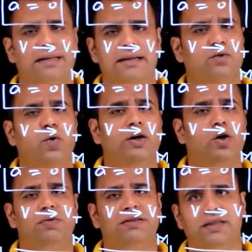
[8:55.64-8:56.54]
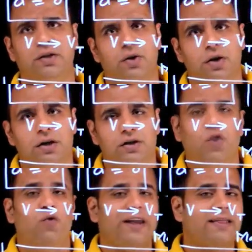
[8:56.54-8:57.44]
is going to be zero.
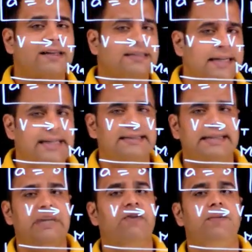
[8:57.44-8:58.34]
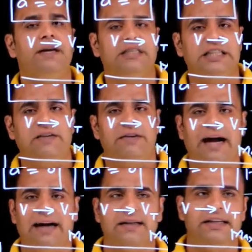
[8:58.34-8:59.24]
So when the steady state will be achieved,
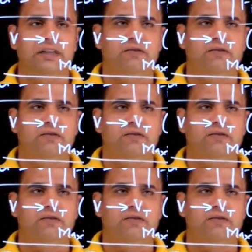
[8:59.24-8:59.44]
acceleration